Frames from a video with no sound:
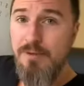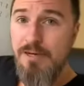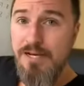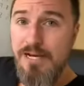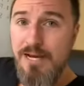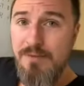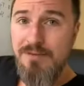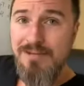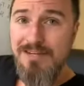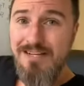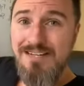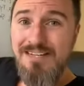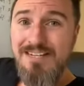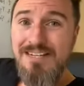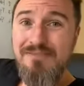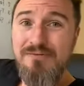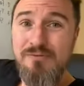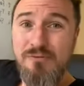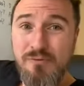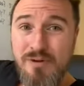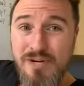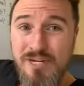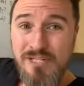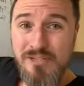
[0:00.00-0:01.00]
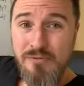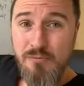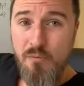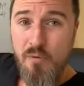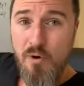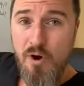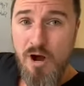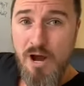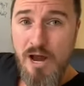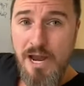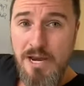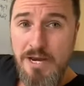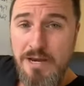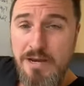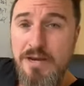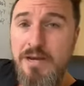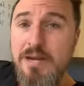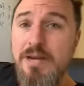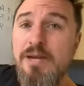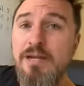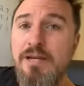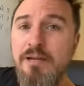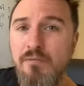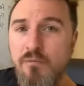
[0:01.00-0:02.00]
up. You need to give a reason why
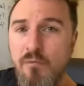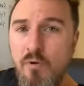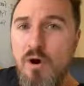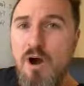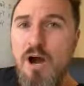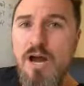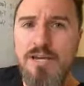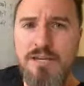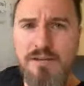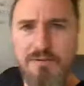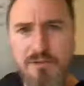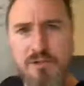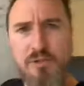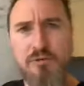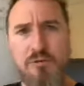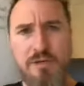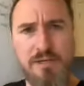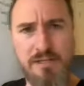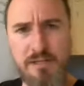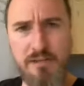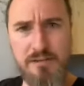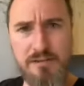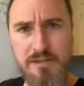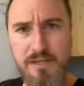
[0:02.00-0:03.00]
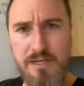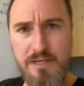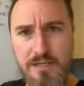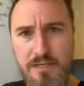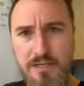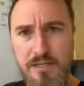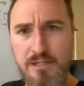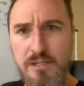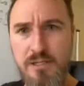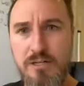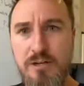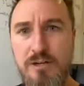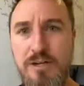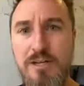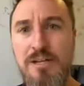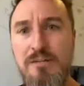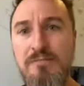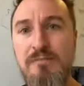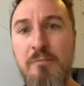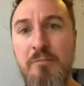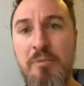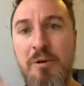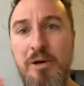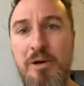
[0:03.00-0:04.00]
you're doing the thing, because you got to
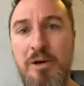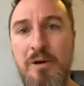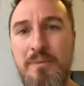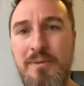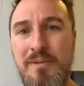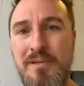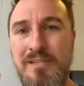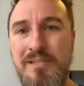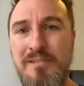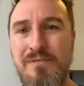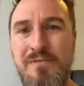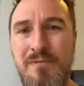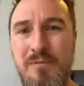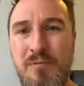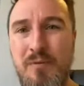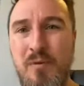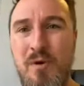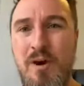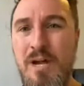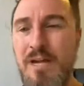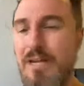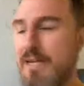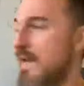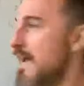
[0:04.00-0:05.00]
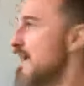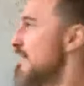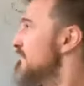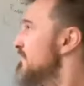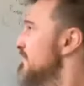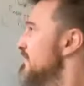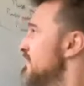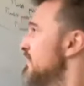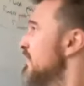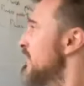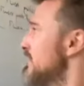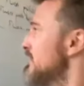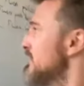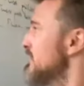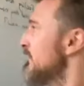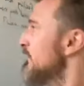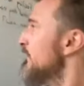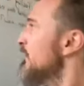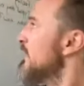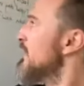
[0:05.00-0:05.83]
give a purpose for why you're advertising.